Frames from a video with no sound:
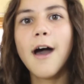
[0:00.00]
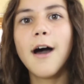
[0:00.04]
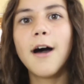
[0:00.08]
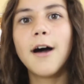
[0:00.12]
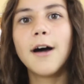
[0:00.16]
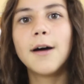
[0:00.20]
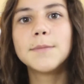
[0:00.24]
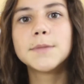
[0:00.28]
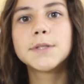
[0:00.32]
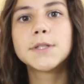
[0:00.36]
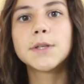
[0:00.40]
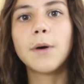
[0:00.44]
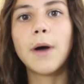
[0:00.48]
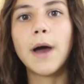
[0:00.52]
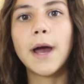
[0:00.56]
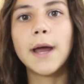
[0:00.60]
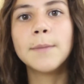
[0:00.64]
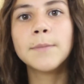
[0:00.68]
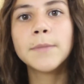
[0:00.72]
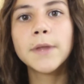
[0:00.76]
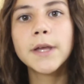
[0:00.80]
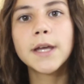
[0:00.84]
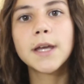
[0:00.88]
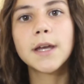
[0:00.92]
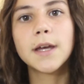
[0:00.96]
Um, so
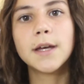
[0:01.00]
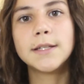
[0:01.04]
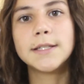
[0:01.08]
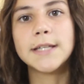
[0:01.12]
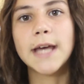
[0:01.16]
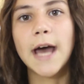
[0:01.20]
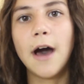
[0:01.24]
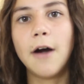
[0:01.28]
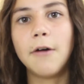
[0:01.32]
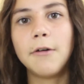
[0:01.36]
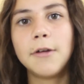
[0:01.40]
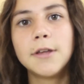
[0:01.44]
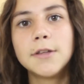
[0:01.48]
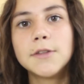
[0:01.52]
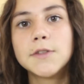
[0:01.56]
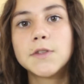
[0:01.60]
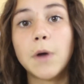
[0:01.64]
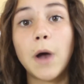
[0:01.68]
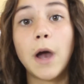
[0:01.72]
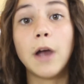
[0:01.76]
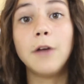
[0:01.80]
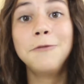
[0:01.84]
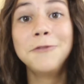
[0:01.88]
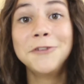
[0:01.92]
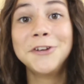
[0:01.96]
I'm like Italian,
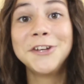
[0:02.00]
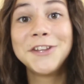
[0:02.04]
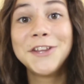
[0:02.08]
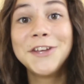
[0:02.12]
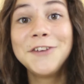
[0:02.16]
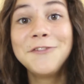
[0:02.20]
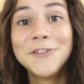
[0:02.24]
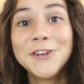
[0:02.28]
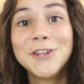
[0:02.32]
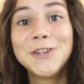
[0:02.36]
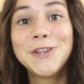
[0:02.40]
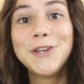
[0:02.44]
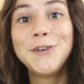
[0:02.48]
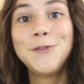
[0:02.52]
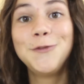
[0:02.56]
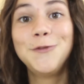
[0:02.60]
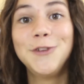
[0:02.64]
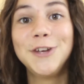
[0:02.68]
so I really, really,